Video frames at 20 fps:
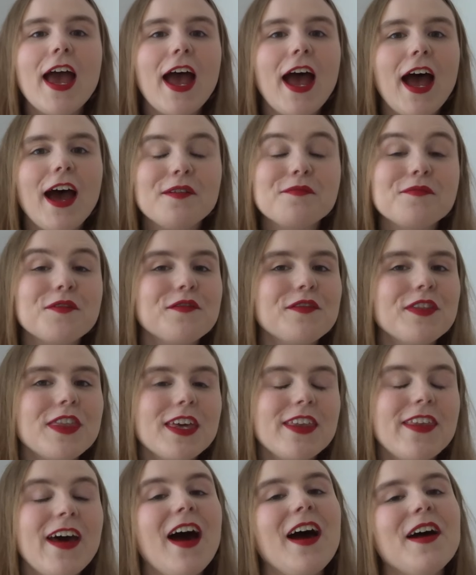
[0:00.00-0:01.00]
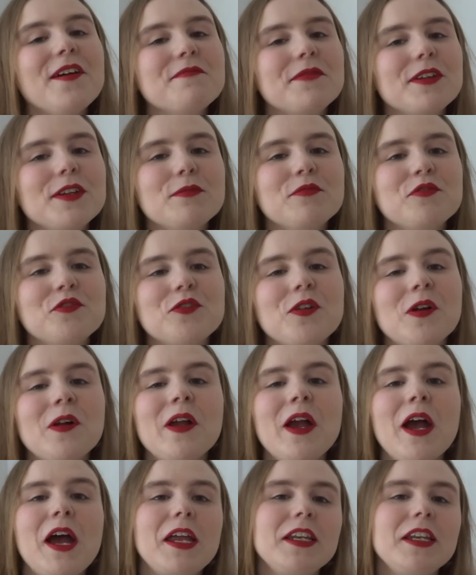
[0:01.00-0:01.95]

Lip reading: And with that, hi, my name is Julia,